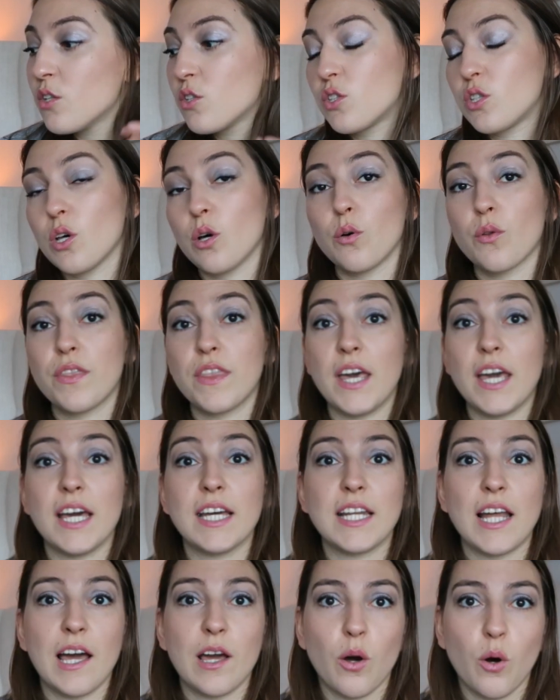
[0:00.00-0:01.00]
So
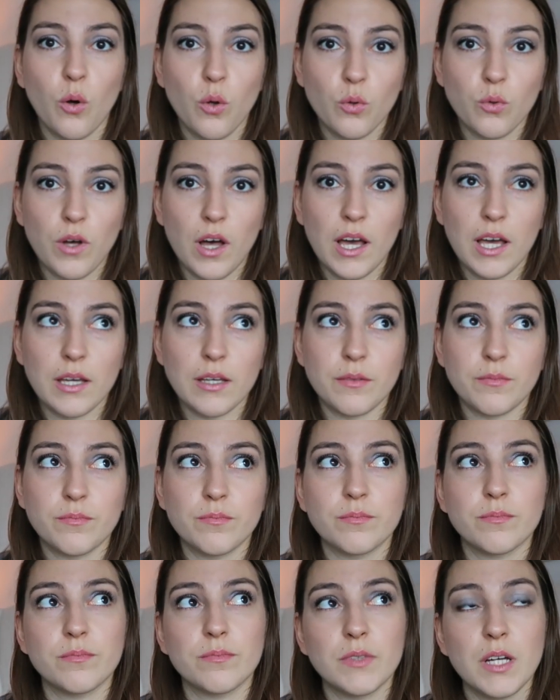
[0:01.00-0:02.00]
then I
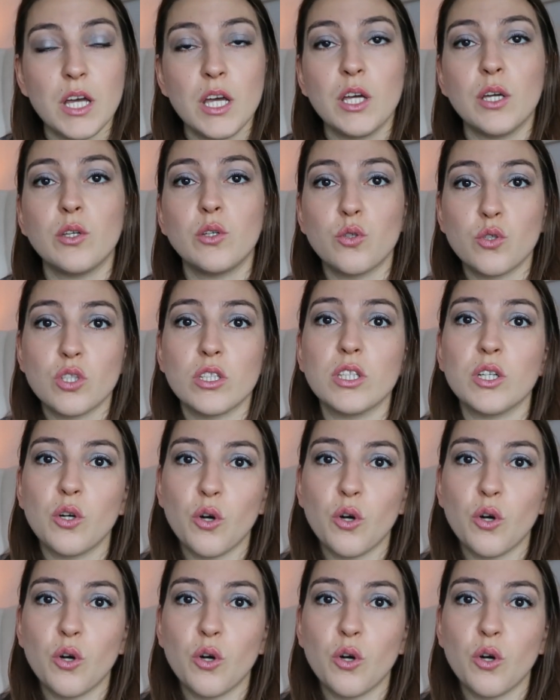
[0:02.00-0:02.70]
usually